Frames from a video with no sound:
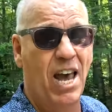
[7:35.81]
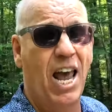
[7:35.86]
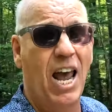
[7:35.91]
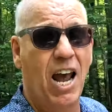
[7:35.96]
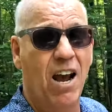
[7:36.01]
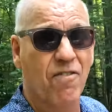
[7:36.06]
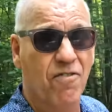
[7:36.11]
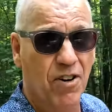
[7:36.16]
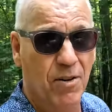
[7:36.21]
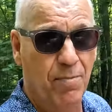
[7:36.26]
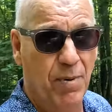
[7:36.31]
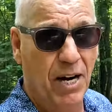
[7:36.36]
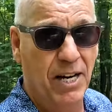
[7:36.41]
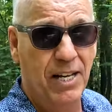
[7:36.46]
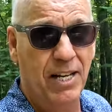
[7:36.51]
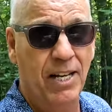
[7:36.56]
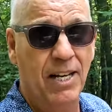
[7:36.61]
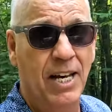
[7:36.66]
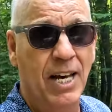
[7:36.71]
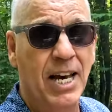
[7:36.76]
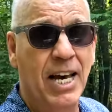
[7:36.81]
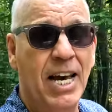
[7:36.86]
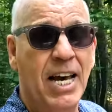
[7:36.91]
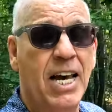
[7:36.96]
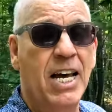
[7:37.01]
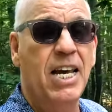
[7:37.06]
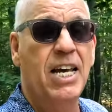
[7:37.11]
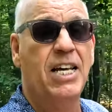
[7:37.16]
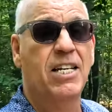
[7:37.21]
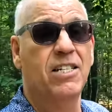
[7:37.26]
Everybody
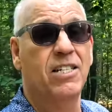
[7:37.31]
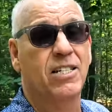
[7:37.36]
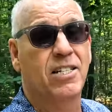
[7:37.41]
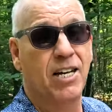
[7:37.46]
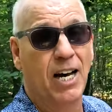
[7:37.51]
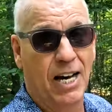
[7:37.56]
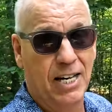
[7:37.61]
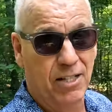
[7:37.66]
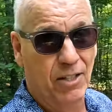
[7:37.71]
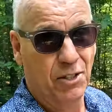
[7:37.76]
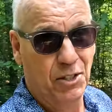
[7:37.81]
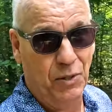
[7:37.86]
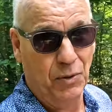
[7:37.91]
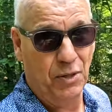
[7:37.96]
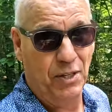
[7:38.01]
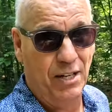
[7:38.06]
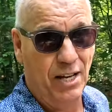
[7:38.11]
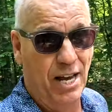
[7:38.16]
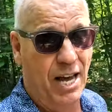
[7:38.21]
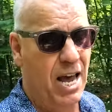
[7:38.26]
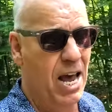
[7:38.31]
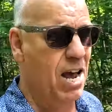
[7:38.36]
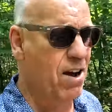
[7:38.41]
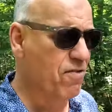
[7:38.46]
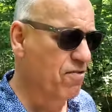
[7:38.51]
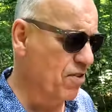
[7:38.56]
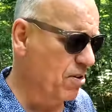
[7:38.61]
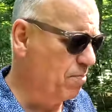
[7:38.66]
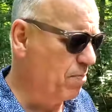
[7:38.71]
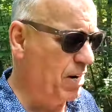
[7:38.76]
is entitled to it.
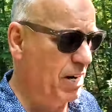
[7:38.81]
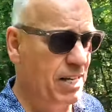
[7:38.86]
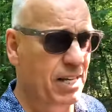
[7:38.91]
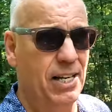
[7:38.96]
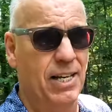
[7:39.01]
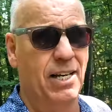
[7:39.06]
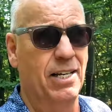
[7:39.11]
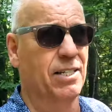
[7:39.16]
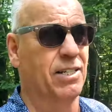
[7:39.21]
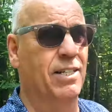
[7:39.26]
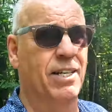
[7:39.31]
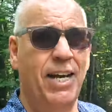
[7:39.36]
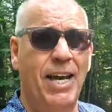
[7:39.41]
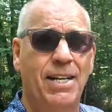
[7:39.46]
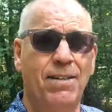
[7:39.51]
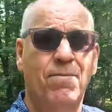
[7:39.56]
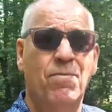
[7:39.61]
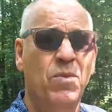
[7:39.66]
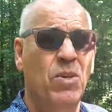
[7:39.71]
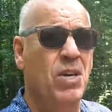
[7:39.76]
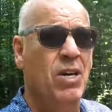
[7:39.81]
Everybody is. And